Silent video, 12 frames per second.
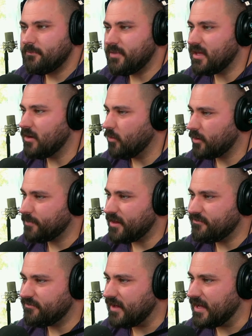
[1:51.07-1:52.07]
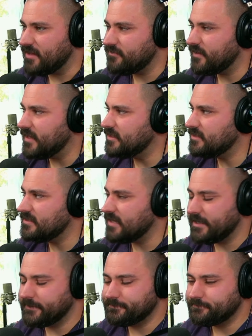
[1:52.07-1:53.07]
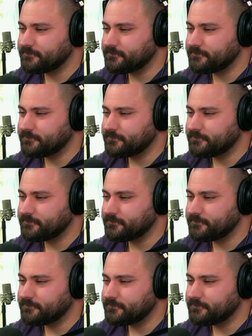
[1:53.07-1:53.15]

being at work by five, and um,